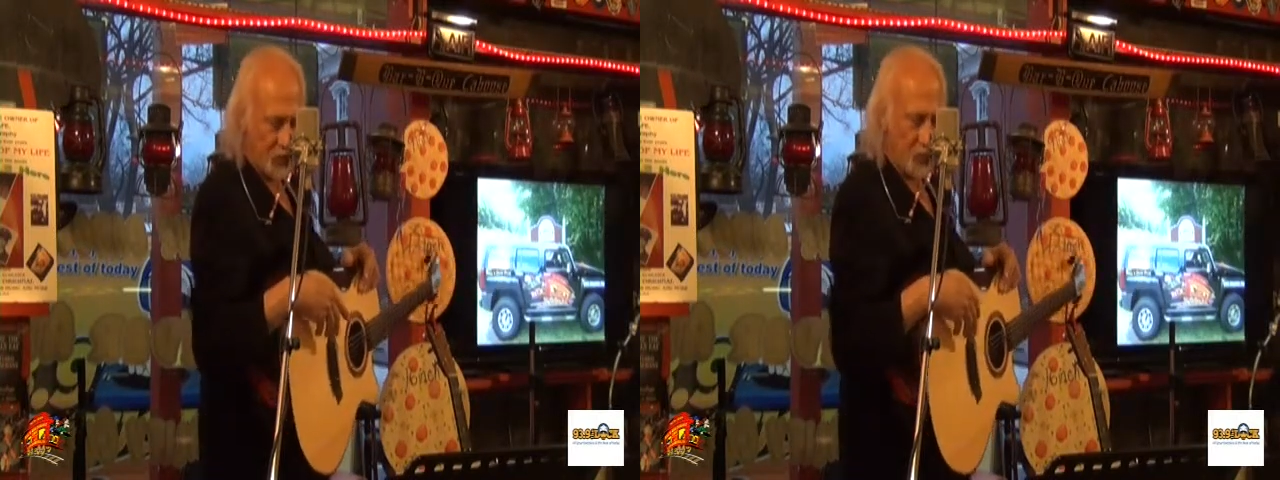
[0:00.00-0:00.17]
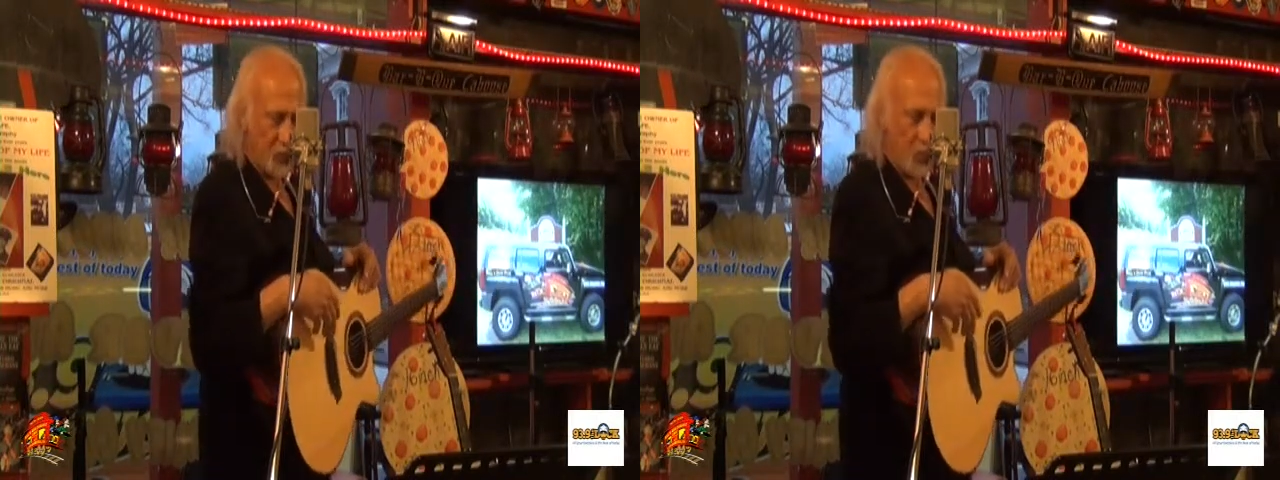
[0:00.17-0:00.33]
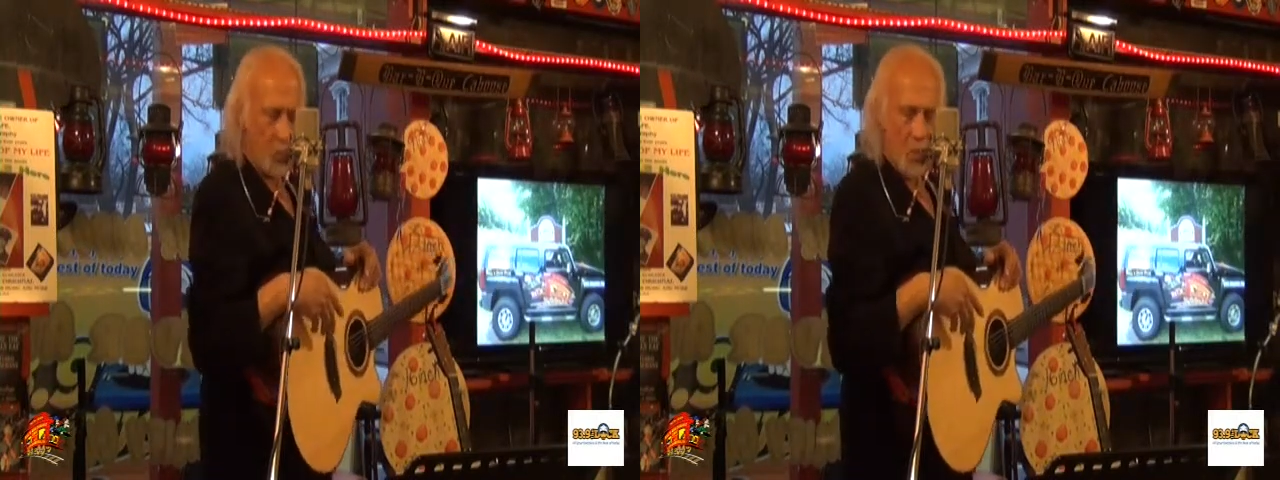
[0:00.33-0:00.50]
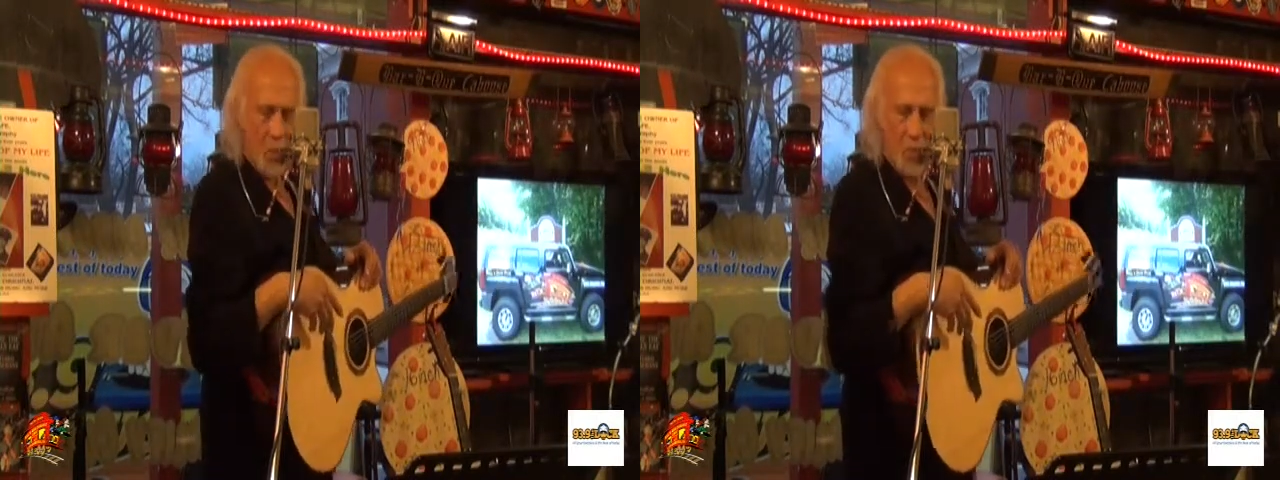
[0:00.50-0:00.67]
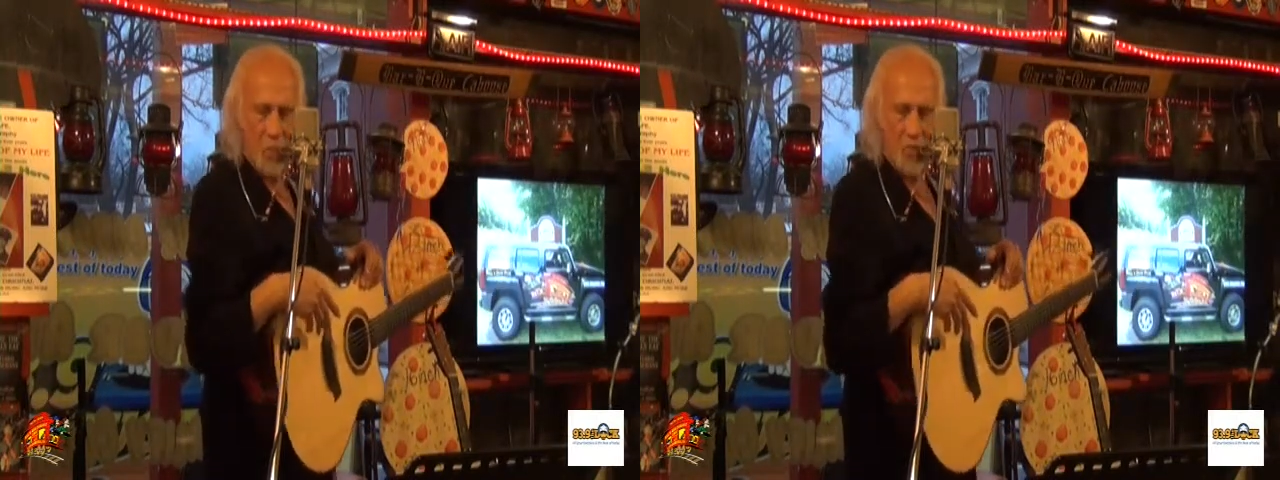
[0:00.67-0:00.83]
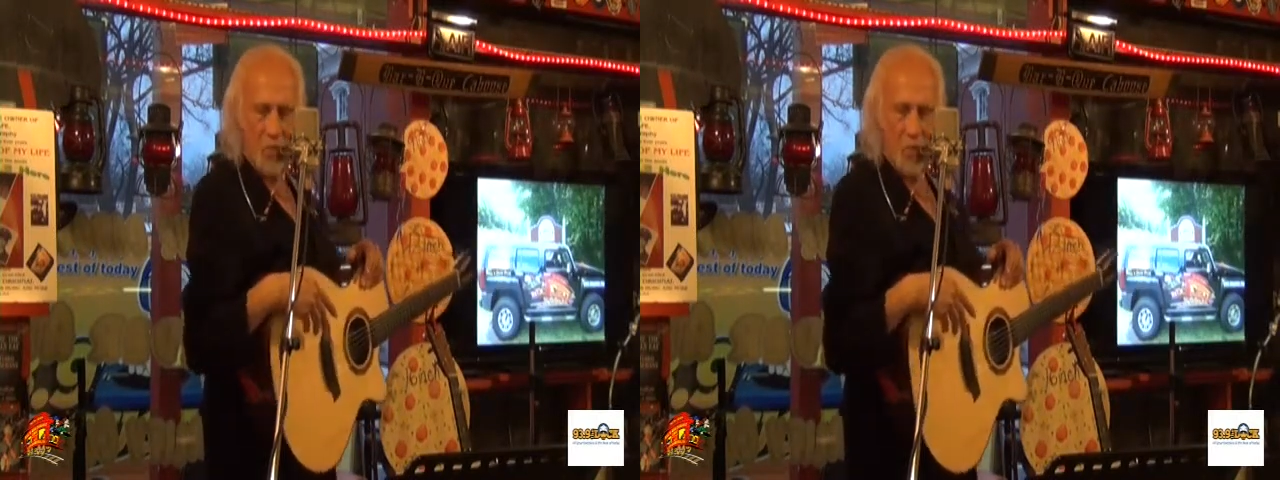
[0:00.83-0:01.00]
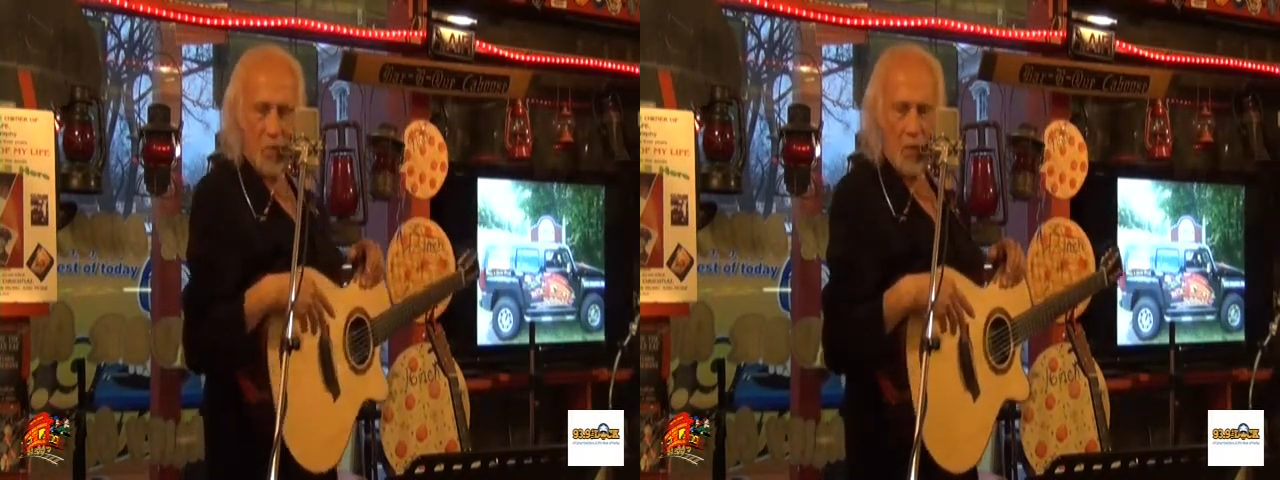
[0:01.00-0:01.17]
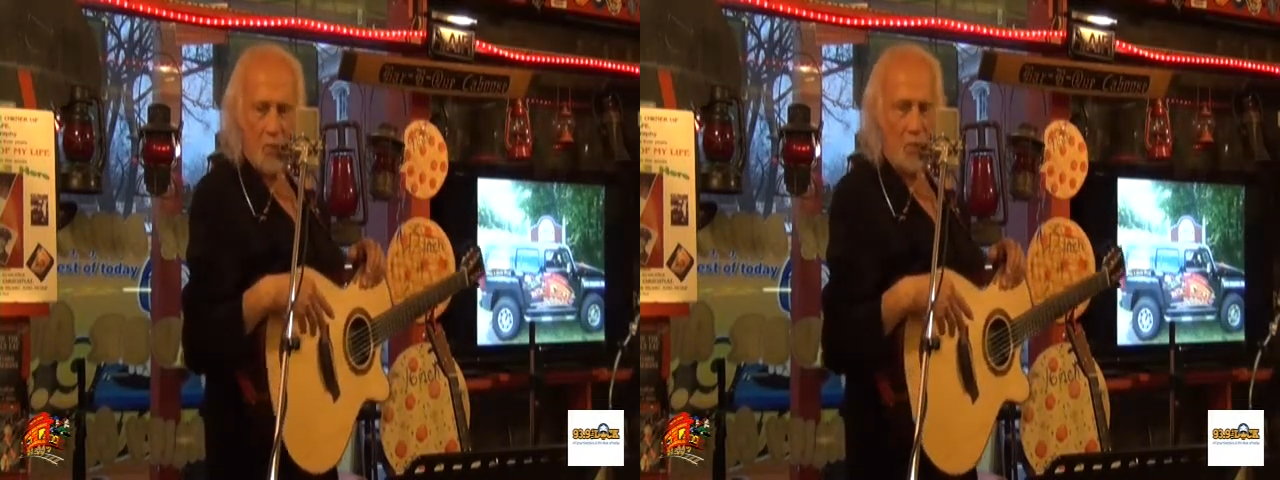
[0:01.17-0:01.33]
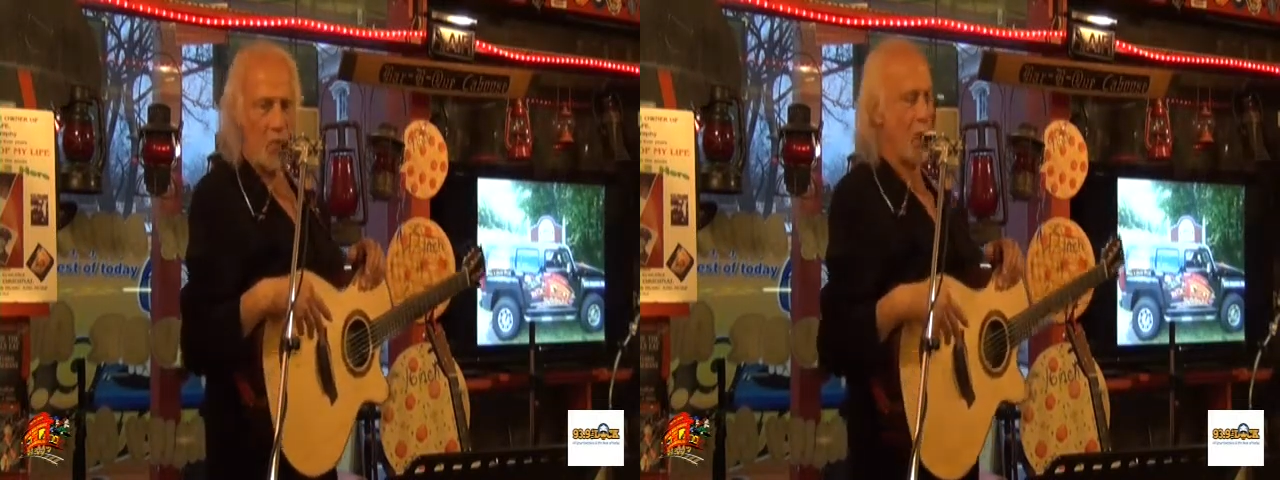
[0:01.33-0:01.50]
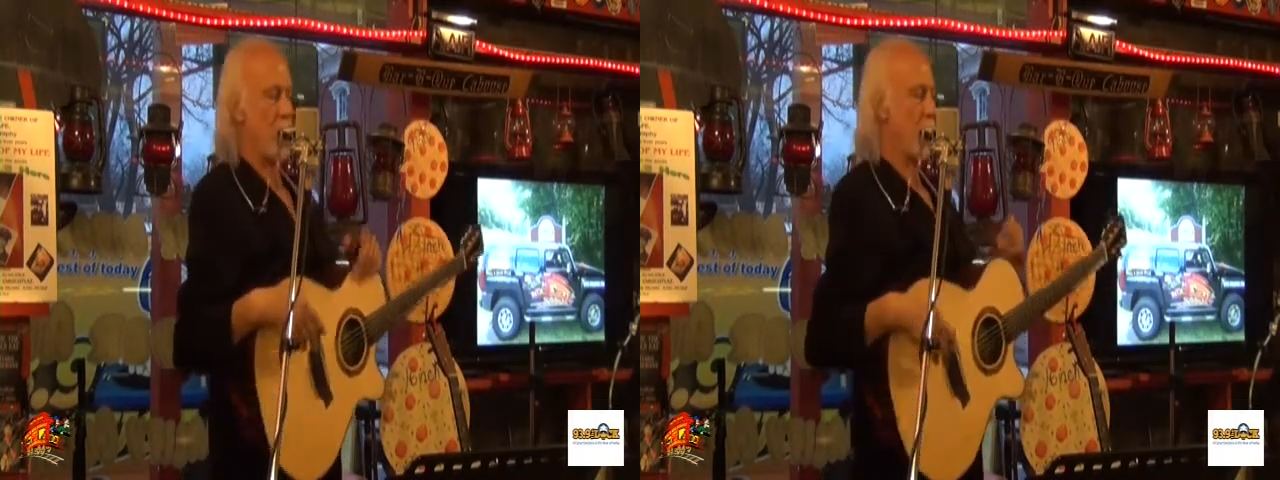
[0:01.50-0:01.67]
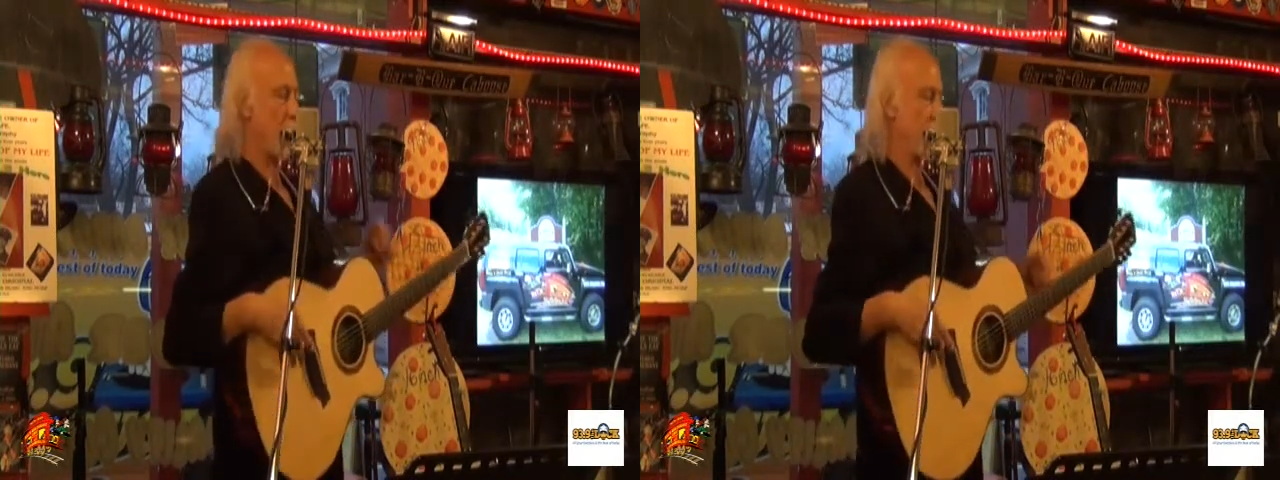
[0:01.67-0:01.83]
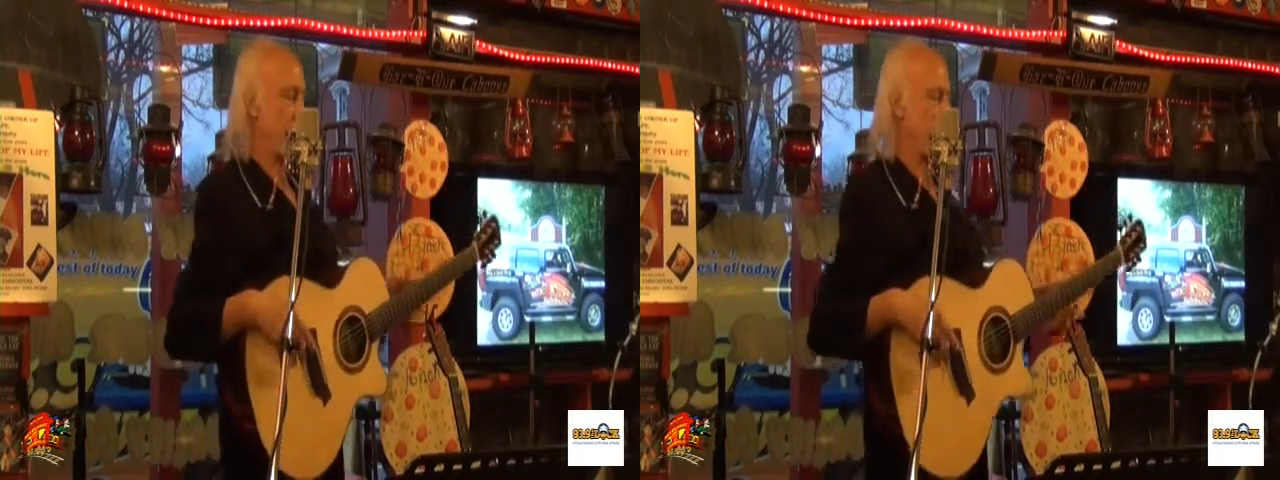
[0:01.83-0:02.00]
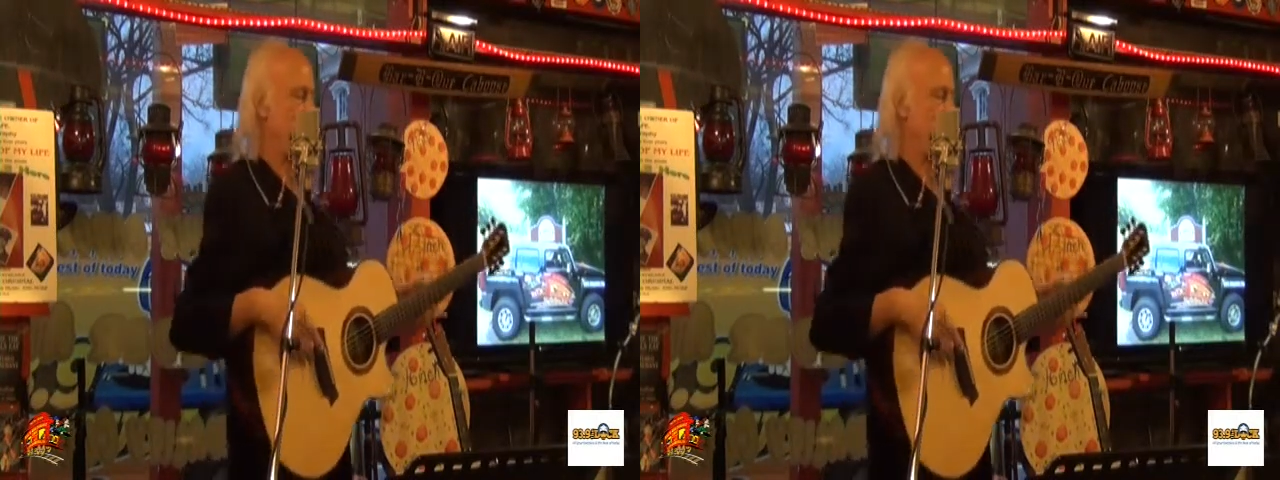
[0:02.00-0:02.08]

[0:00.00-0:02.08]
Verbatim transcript: Could you maybe play us something from that